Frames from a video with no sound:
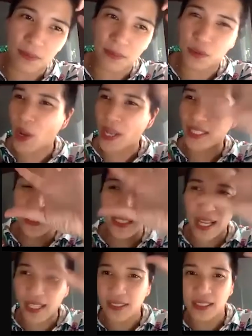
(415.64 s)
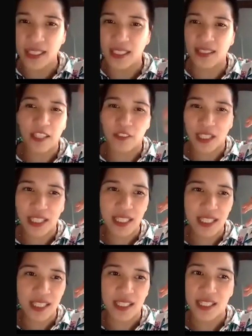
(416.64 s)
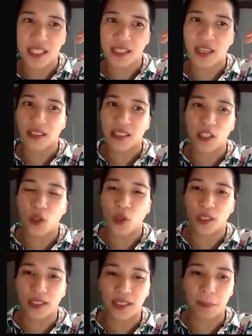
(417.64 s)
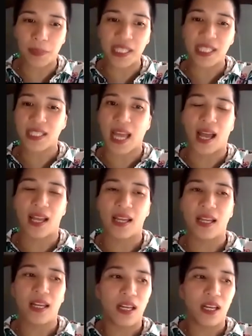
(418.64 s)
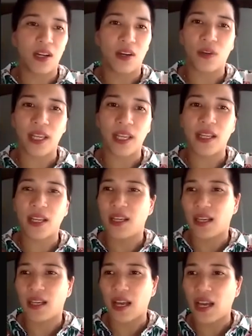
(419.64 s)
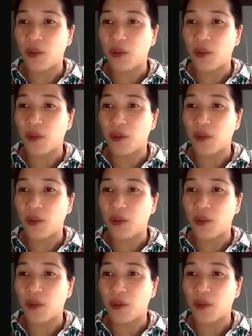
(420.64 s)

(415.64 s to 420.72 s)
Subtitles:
2019 they released this study called the PISA. Okay, I